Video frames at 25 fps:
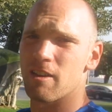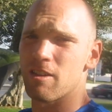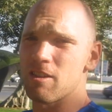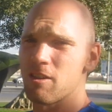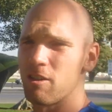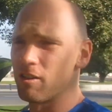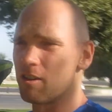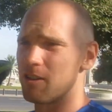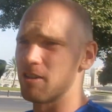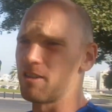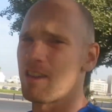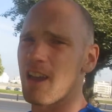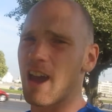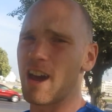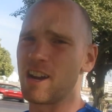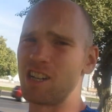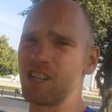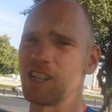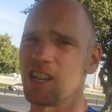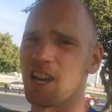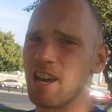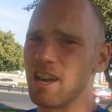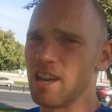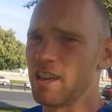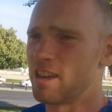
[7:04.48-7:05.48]
just got to stash
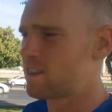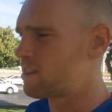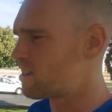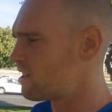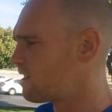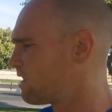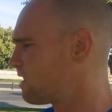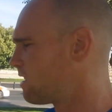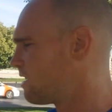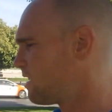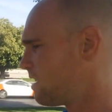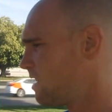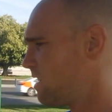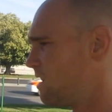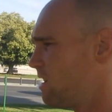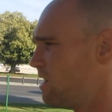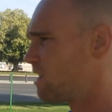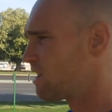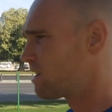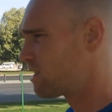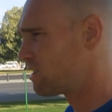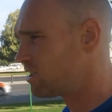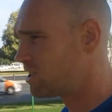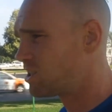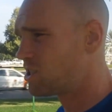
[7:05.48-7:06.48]
these.
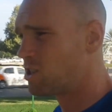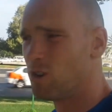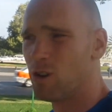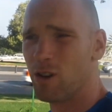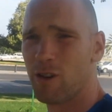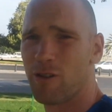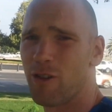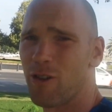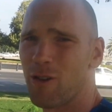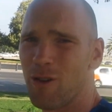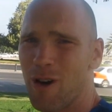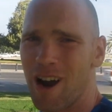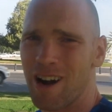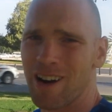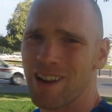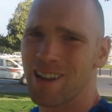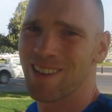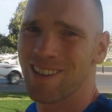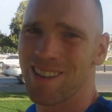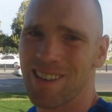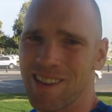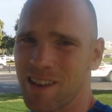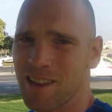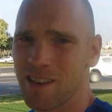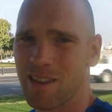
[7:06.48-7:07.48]
Because shoes for running,
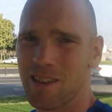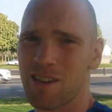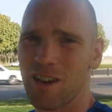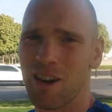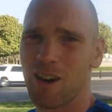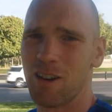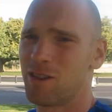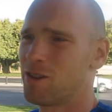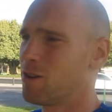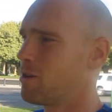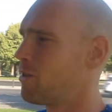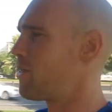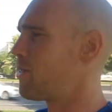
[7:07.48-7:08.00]
so 2018.